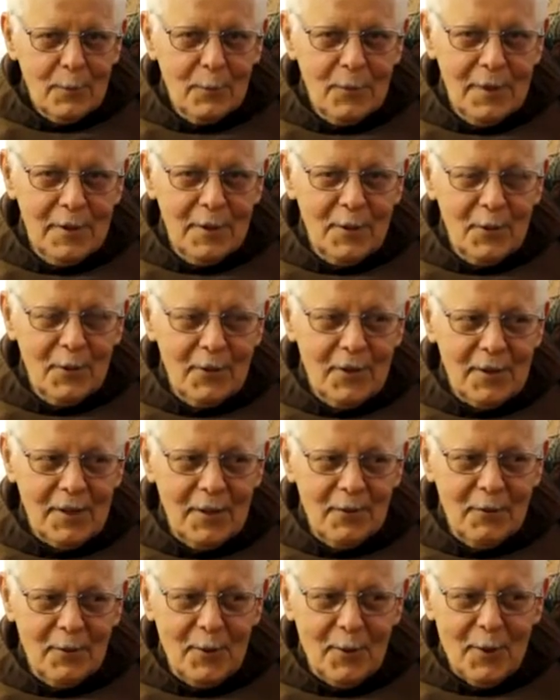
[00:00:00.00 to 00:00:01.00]
so, you're not
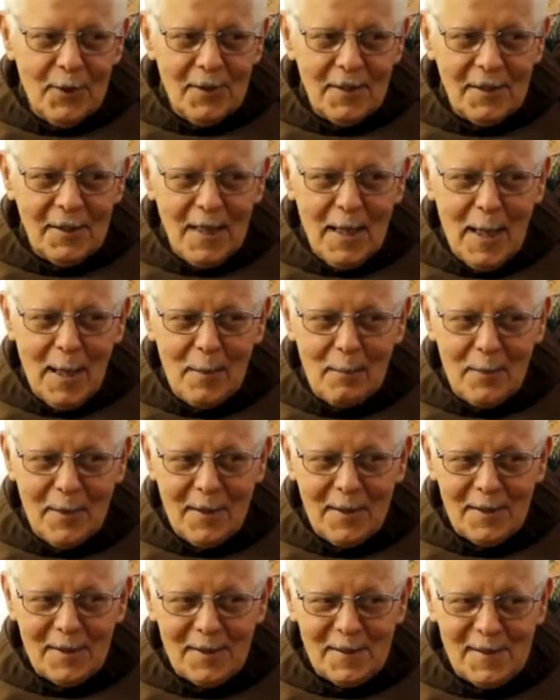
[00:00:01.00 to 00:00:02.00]
even on the
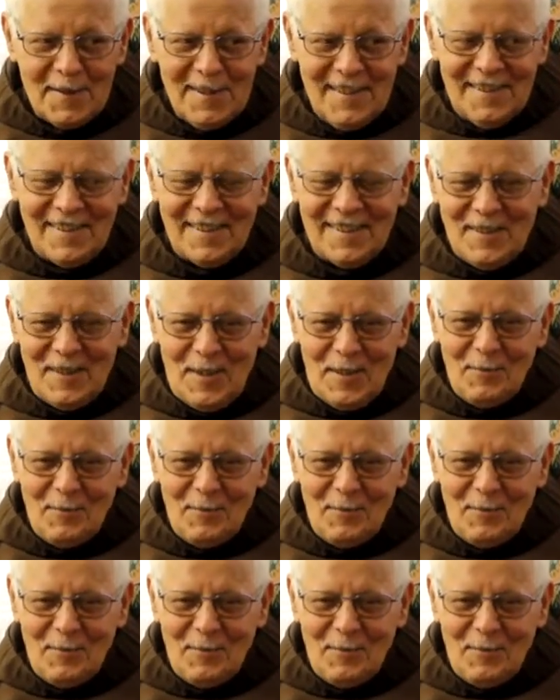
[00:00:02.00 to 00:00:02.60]
camera, it's just